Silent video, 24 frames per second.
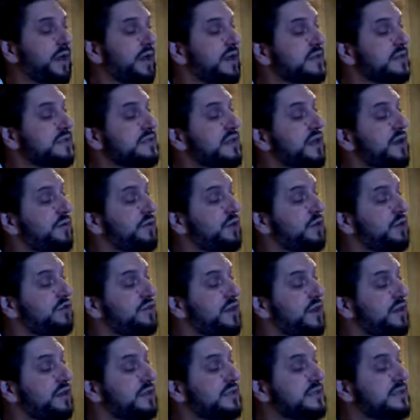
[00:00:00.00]
Instead of
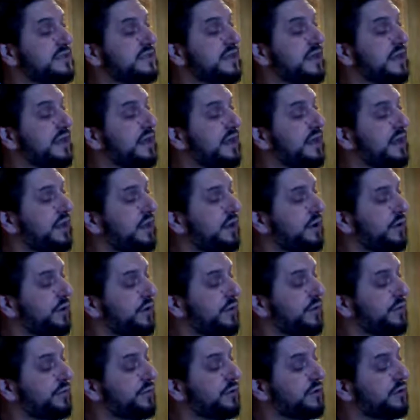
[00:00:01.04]
using the C here
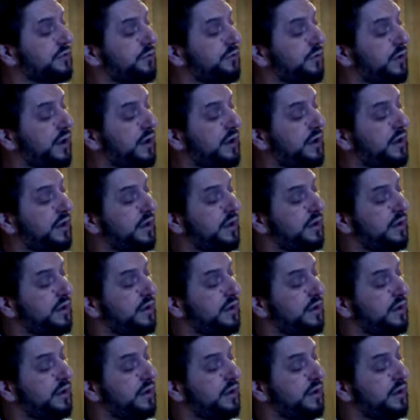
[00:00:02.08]
on the 1st fret,